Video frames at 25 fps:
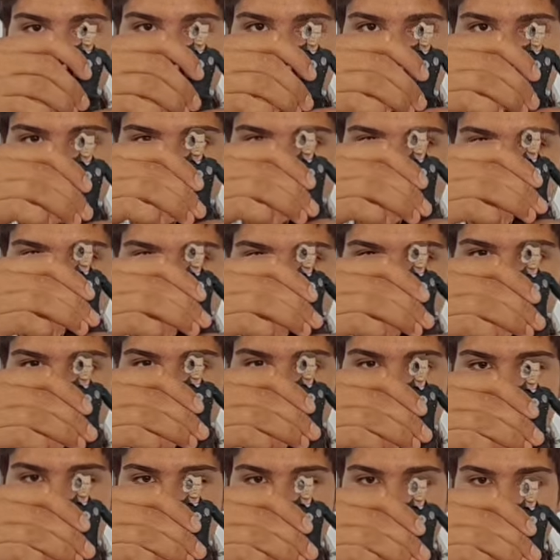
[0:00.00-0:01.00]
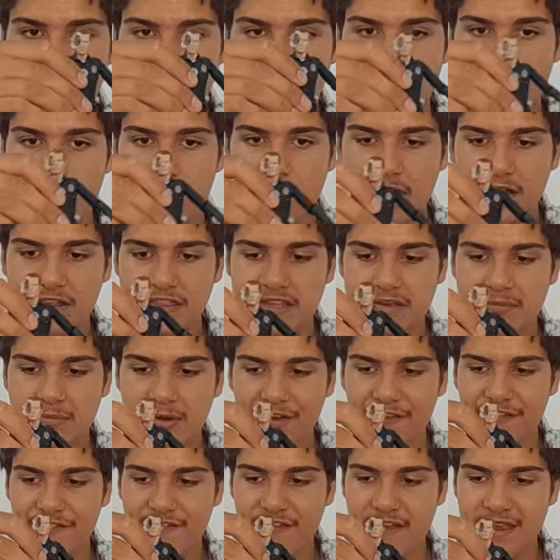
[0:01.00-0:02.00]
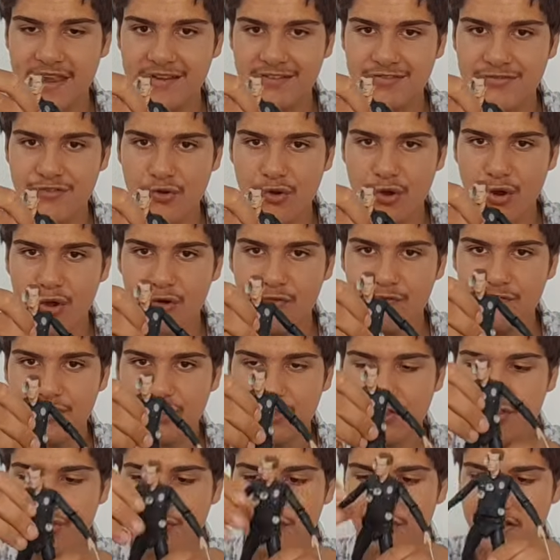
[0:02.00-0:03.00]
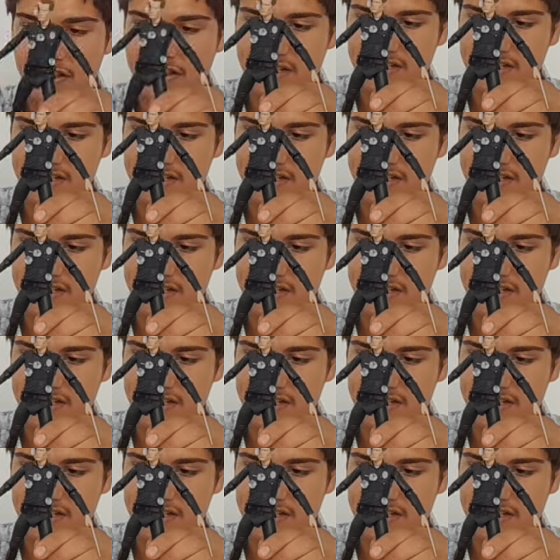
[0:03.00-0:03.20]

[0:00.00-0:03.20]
This is really cool. I think my favourite of the three